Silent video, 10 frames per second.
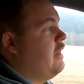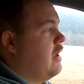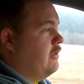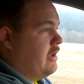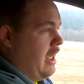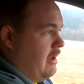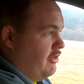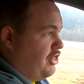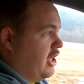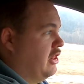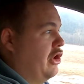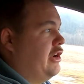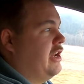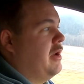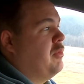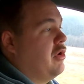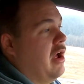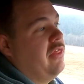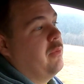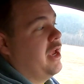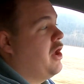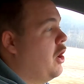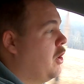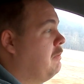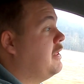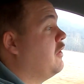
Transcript: Now that we've got everything loaded up, we're on the way home.